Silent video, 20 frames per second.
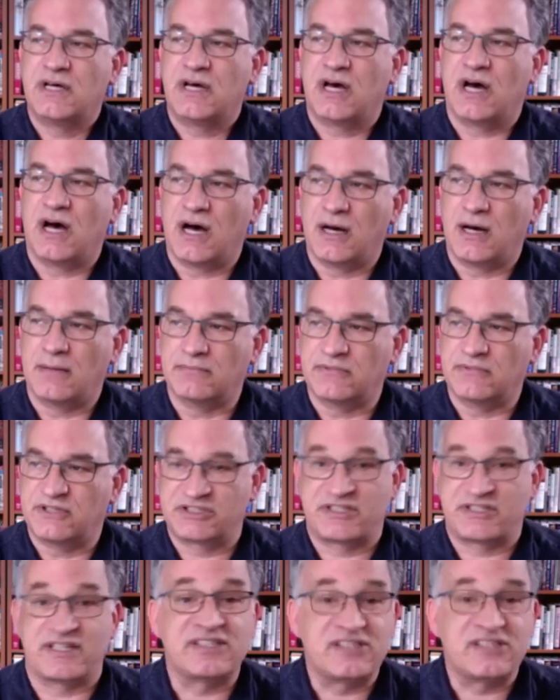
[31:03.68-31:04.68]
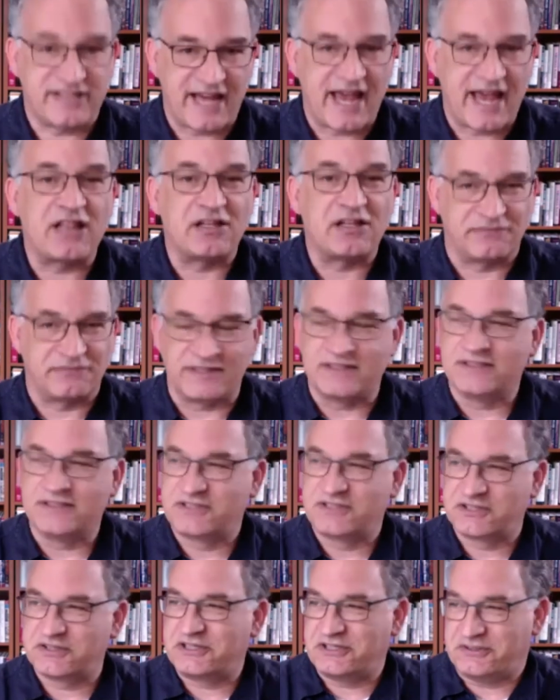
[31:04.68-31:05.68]
um, just the scale of it
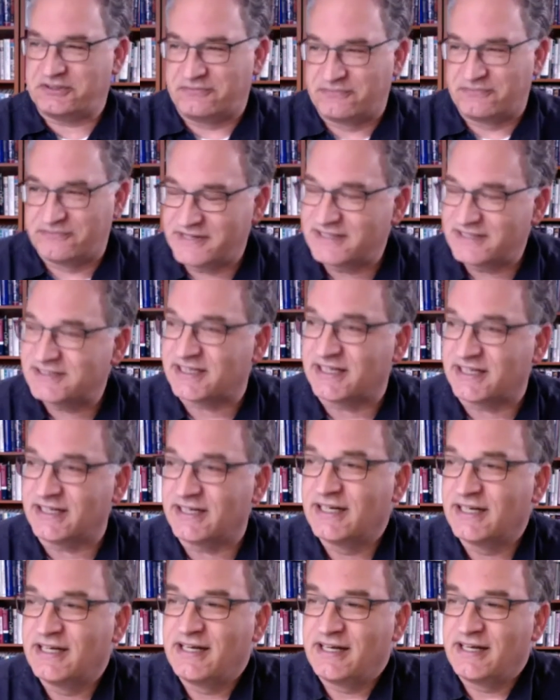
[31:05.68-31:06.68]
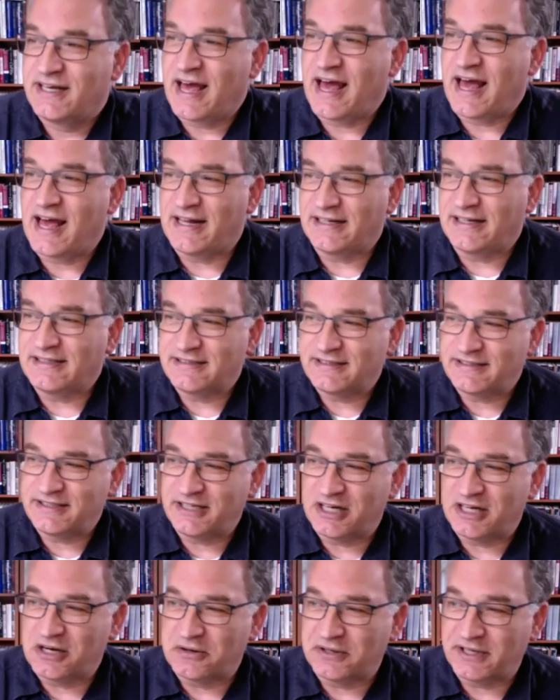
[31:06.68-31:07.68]
until you visit. And, you
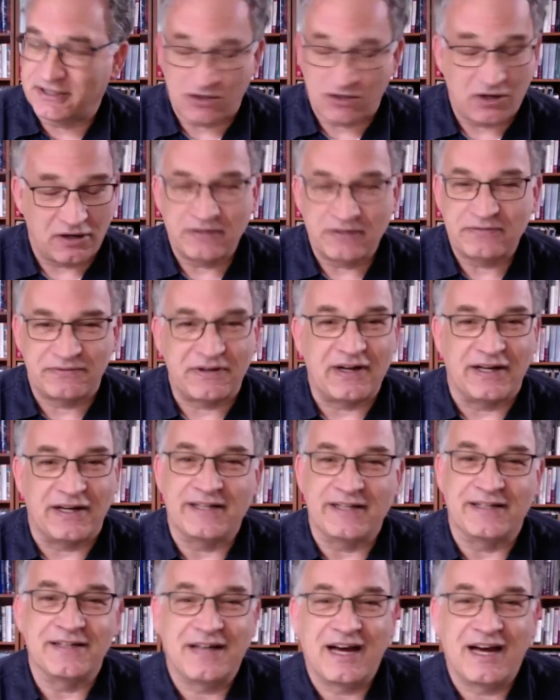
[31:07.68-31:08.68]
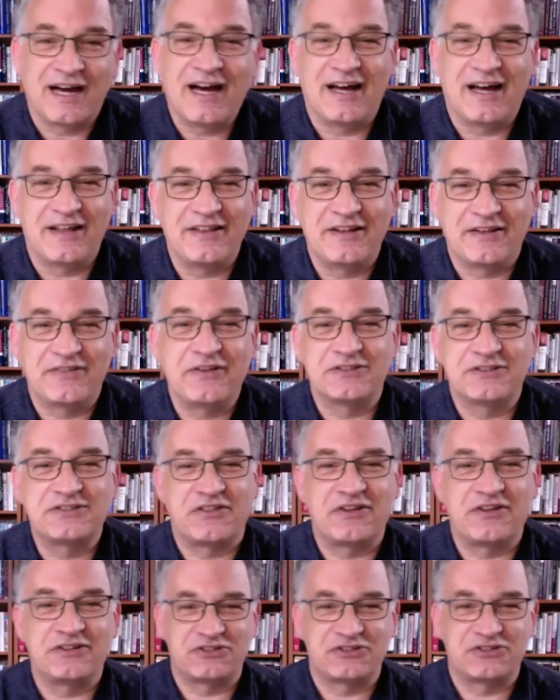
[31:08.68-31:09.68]
know, it's horrifying. Uh, there's,
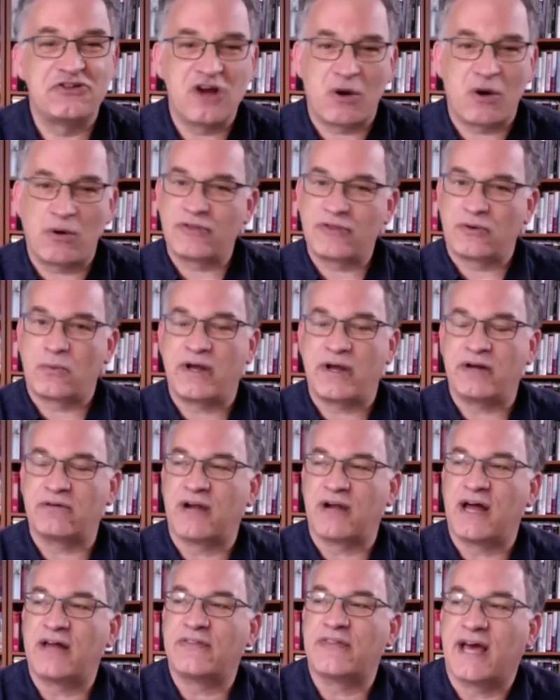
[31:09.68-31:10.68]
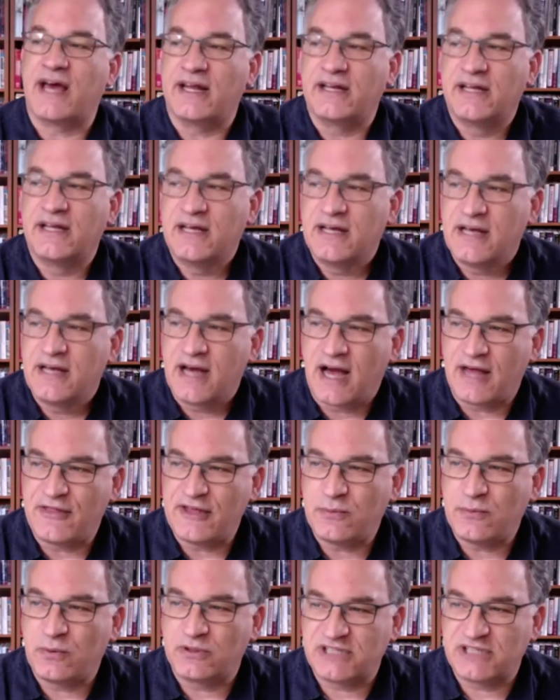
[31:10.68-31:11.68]
there's no other way around that. I
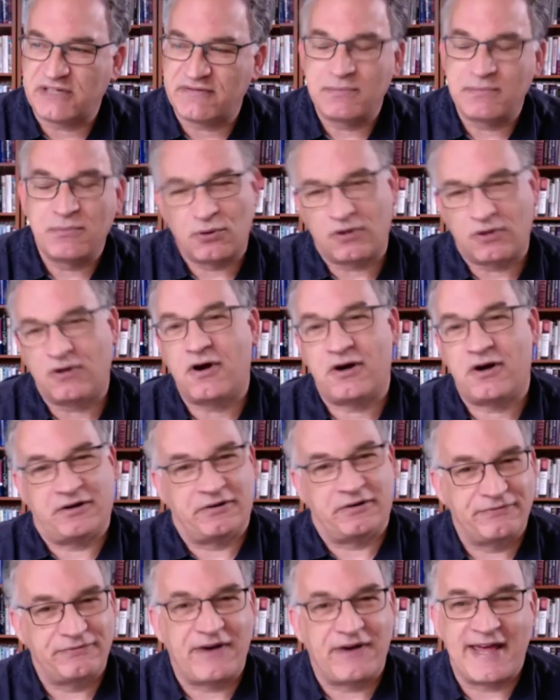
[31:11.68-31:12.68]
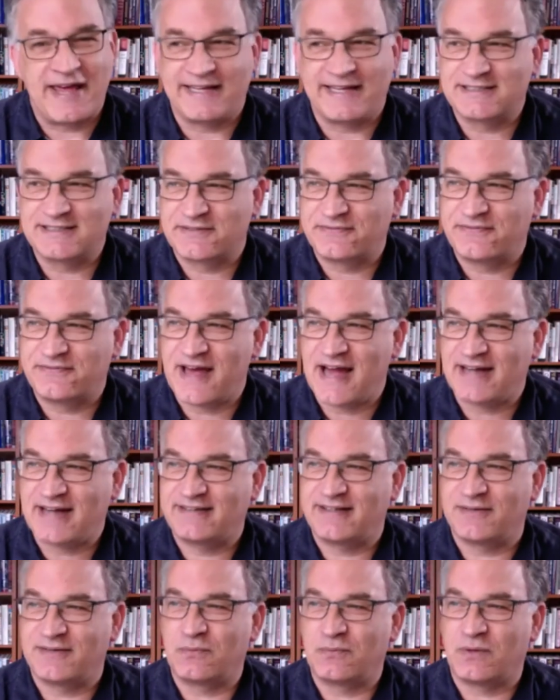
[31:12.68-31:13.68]
think what's even more horrifying is the fact
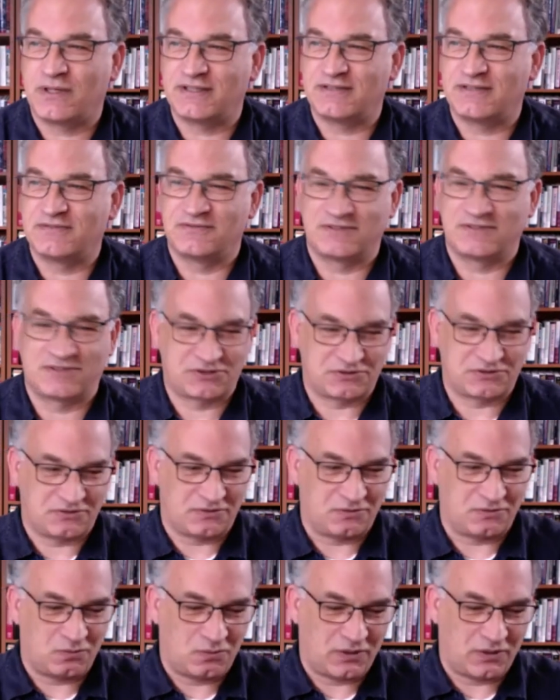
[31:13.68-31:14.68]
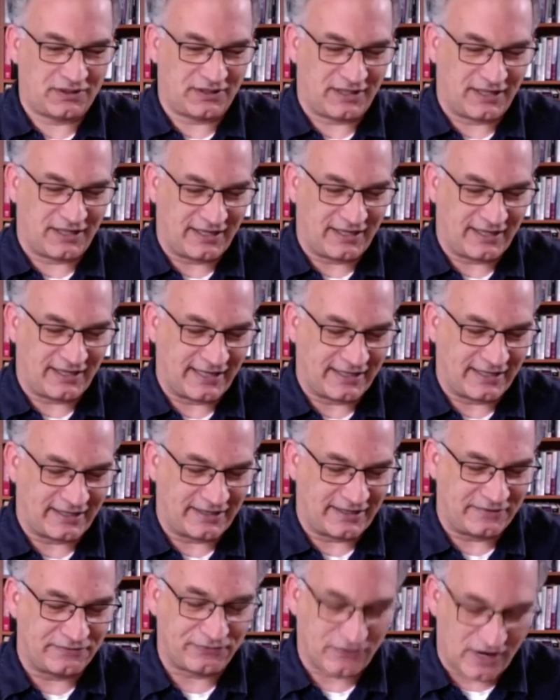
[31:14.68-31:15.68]
that what, what uh,
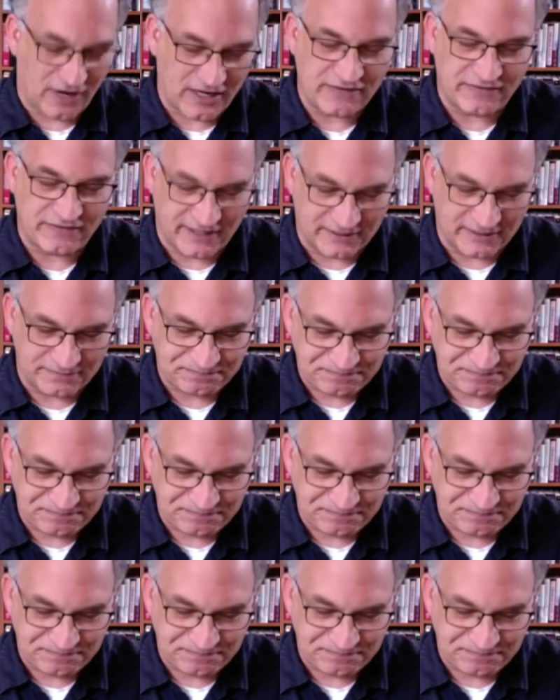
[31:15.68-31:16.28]
in front of it